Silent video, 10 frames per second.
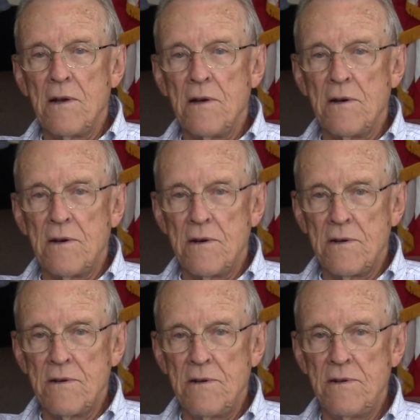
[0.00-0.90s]

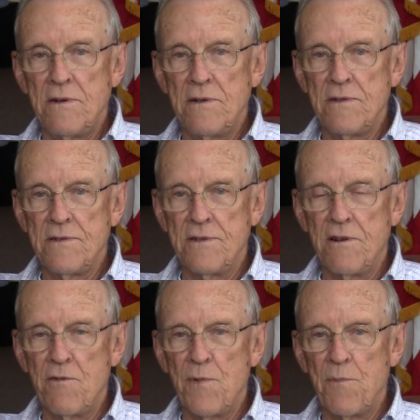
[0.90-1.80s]
Uh, see, I
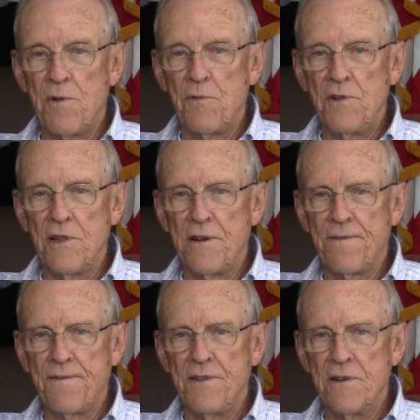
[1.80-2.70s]
remember we
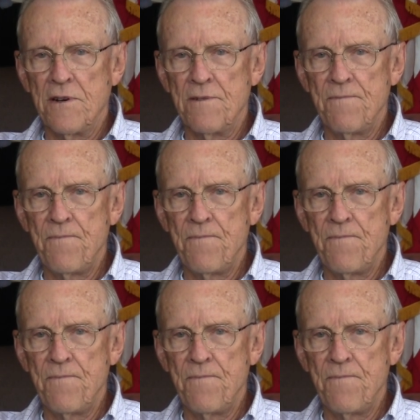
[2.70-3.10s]
left, uh,